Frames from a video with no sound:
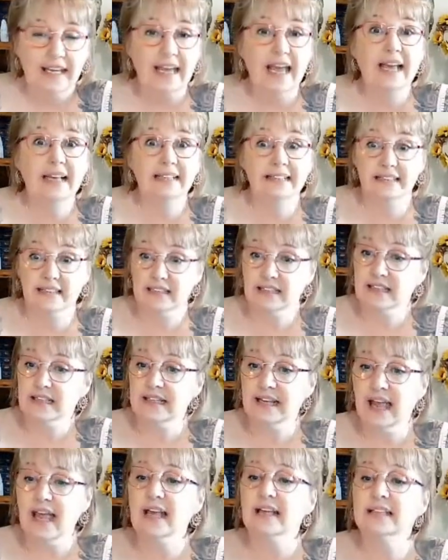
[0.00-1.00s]
Yes,
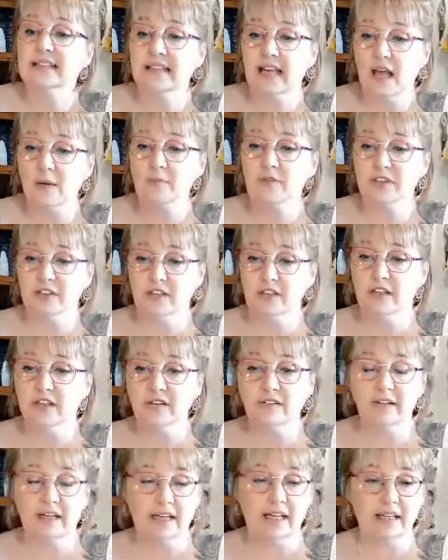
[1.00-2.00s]
yes,
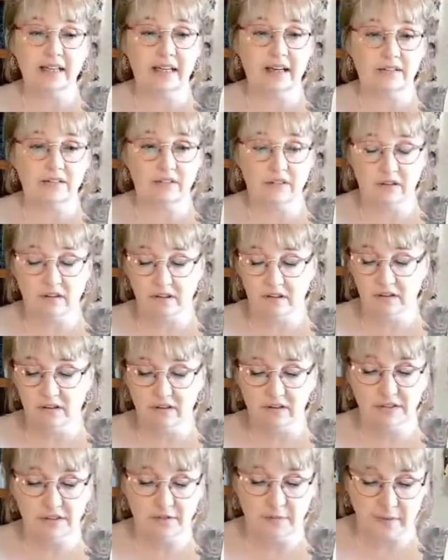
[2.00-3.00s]
absolutely. There are
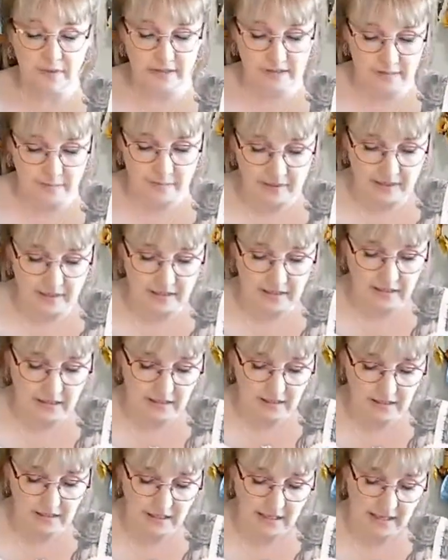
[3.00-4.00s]
lots of bits and
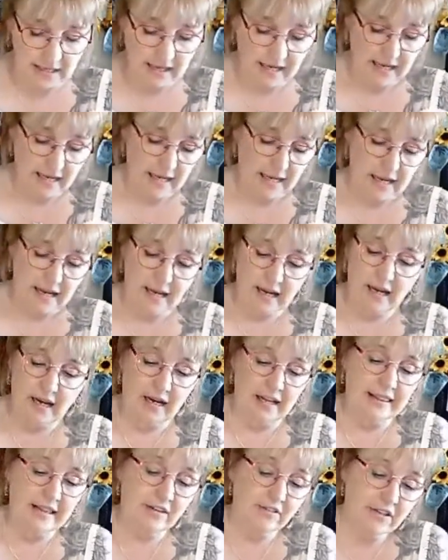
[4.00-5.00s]
pieces.
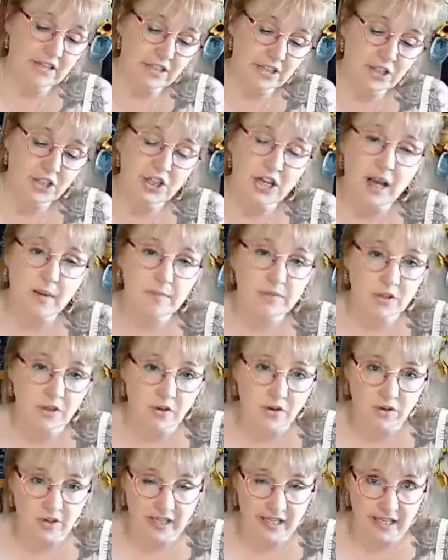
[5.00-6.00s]
There is a chapter
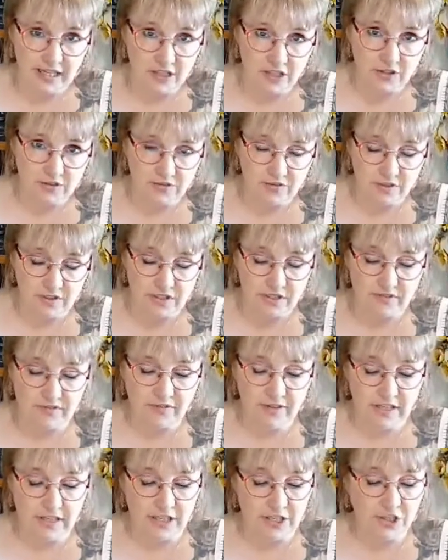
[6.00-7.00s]
on each of the
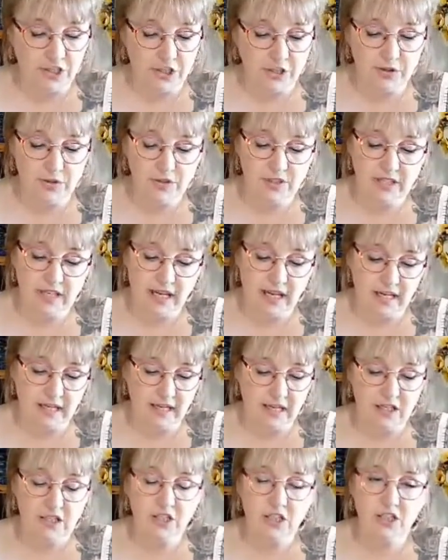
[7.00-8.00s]
different issues, and
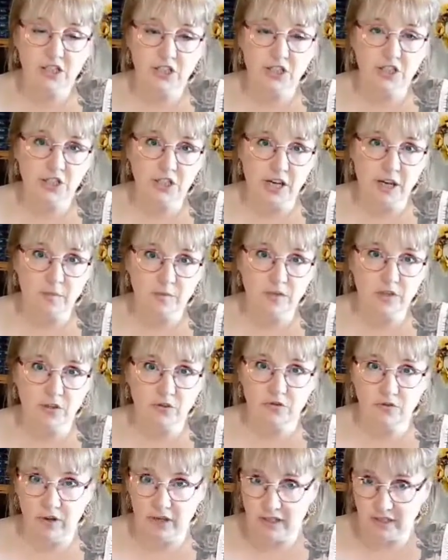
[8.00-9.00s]
each
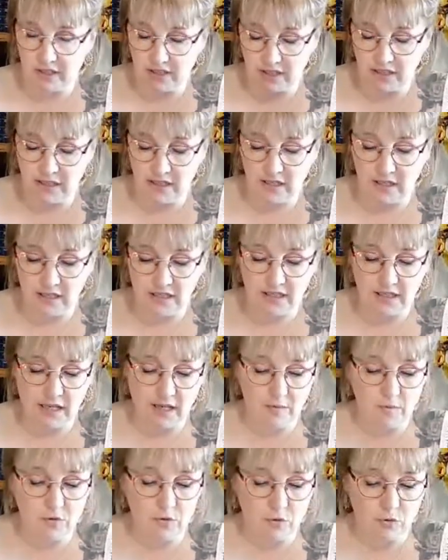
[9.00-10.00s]
chapter runs in the
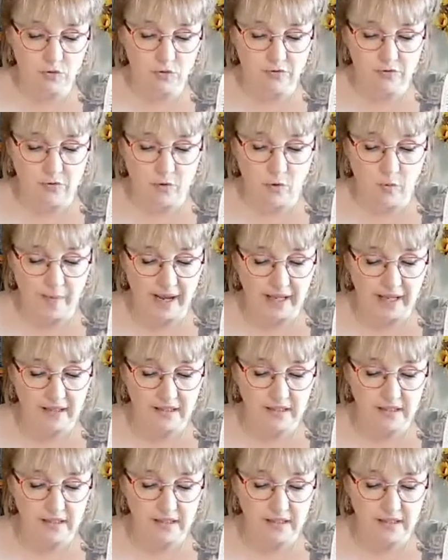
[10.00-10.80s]
same sort of format.